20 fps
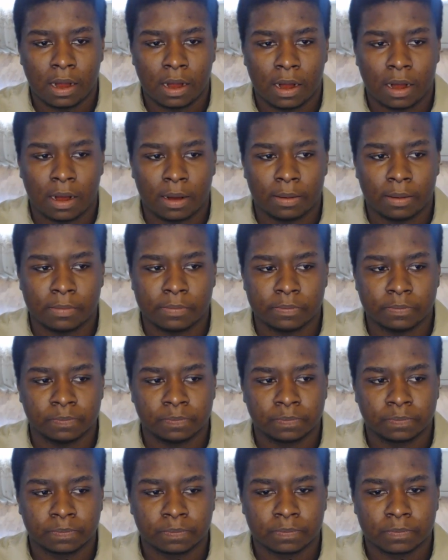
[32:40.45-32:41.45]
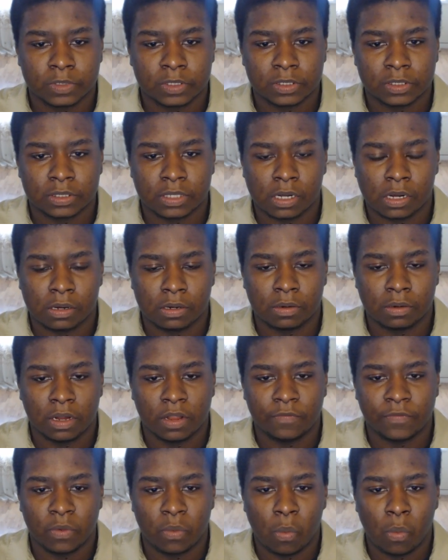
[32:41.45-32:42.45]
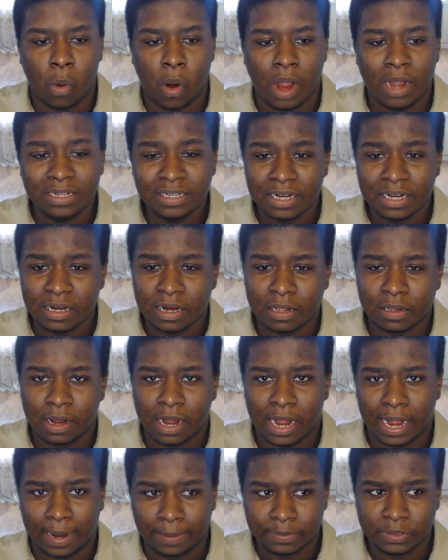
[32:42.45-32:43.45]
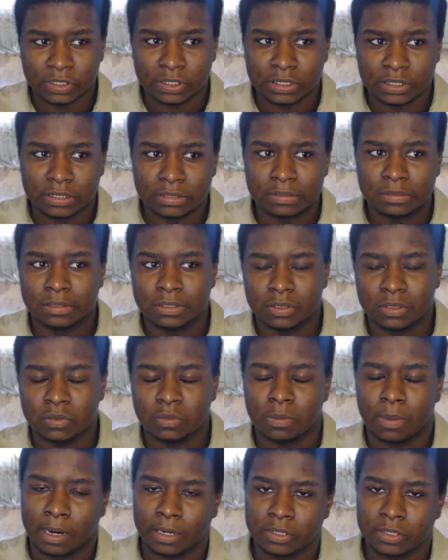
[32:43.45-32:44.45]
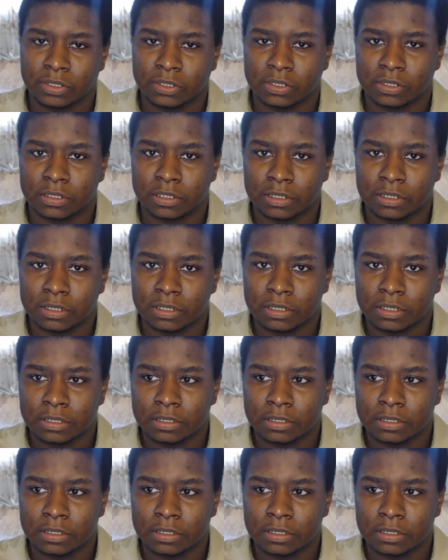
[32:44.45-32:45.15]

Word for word: Um, so if you want another option to monitor,